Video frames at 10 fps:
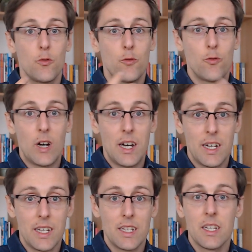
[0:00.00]

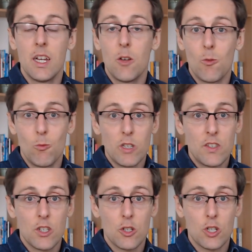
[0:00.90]
find
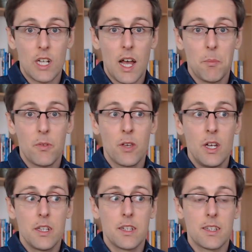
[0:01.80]
research gaps
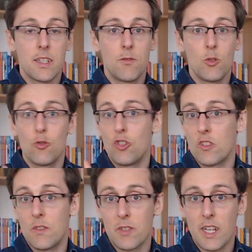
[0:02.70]
that give you
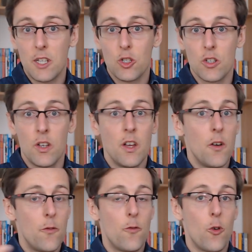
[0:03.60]
justification
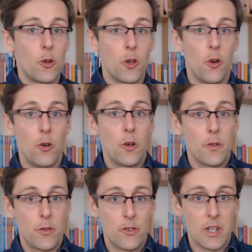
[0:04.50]
for your
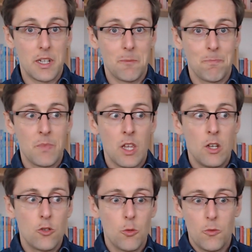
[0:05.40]
study.
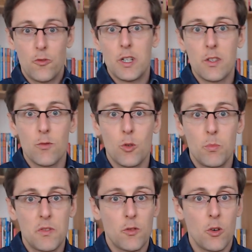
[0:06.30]
So first of all,
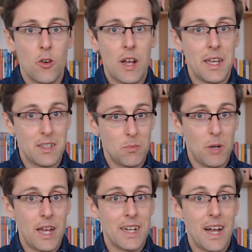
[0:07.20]
before I
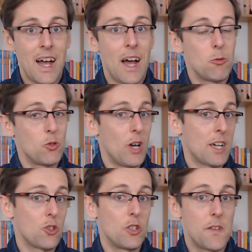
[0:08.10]
explain how to
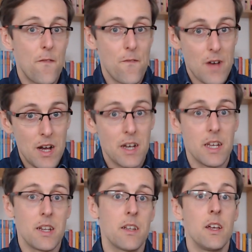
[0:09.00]
actually
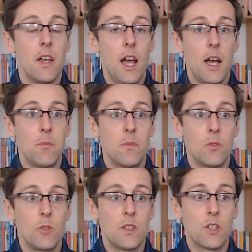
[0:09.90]
find um,
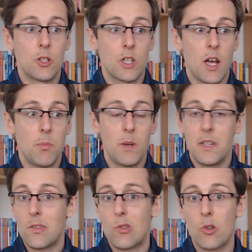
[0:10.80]
the research gap,
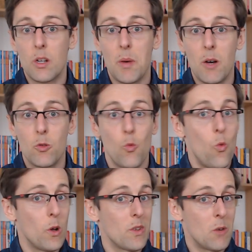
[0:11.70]
let's talk about
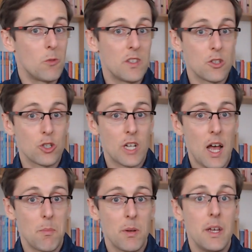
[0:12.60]
what a research
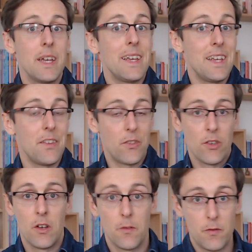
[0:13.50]
gap
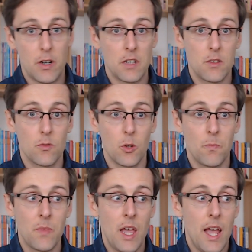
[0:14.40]
is first of all.
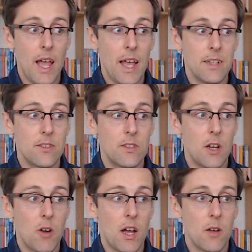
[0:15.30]
And
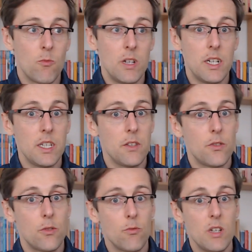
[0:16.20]
there are really
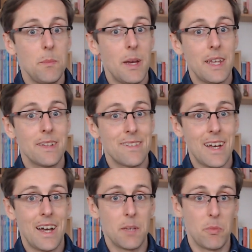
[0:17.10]
three main
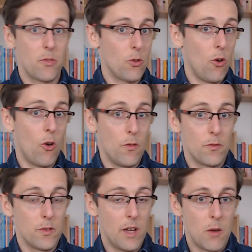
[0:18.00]
types
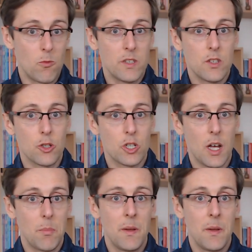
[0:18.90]
of a research gap.